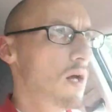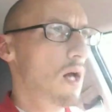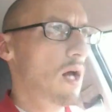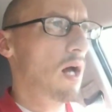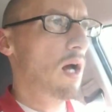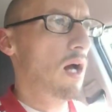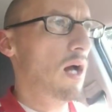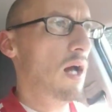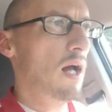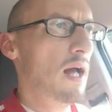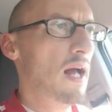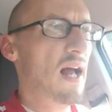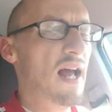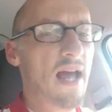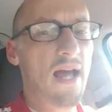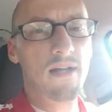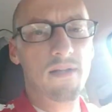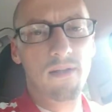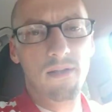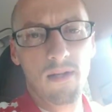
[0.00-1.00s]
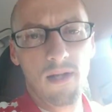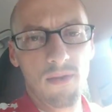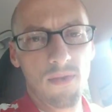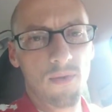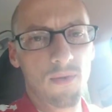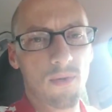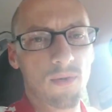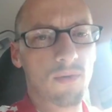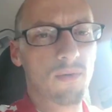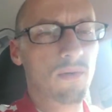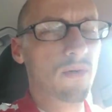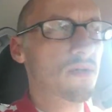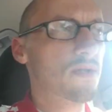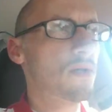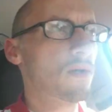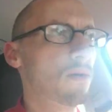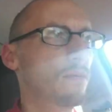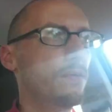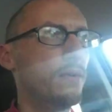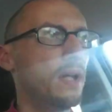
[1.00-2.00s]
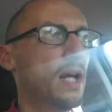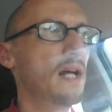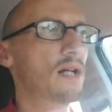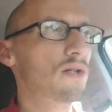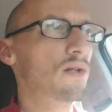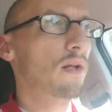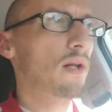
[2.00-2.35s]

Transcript: uh, add another certification